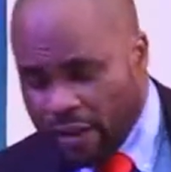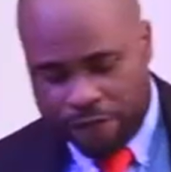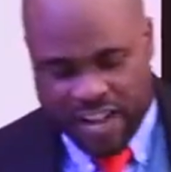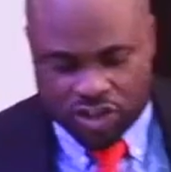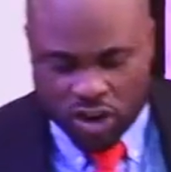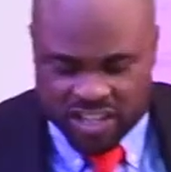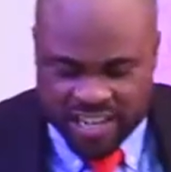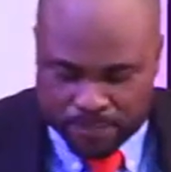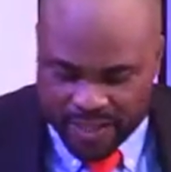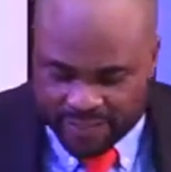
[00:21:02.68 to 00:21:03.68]
First John
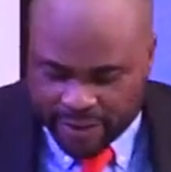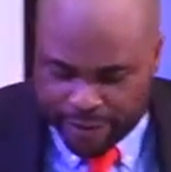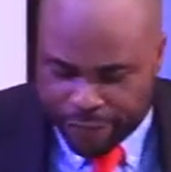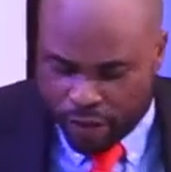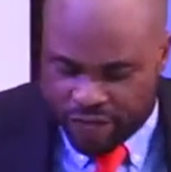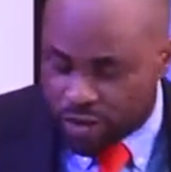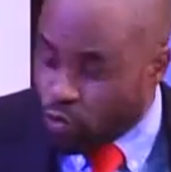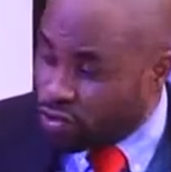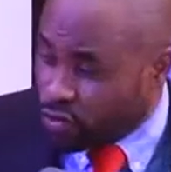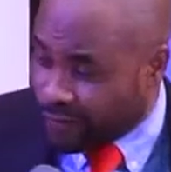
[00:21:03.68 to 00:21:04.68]
chapter 3 from verse
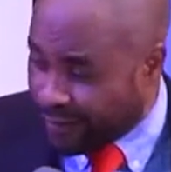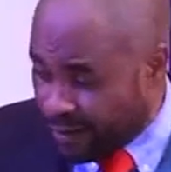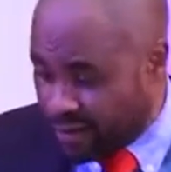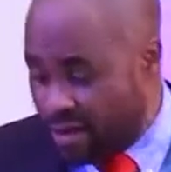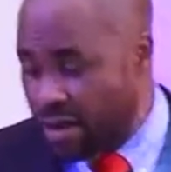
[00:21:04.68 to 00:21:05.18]
1 to 3.